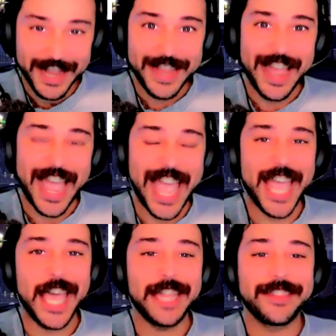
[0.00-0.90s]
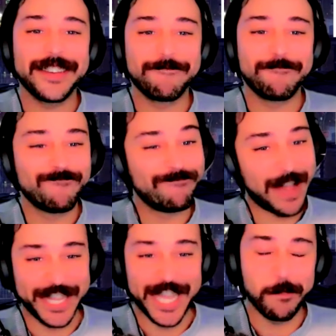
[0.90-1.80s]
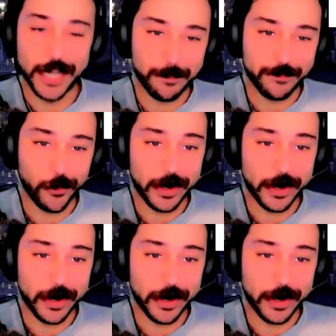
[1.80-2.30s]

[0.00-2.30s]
and men get blamed for it.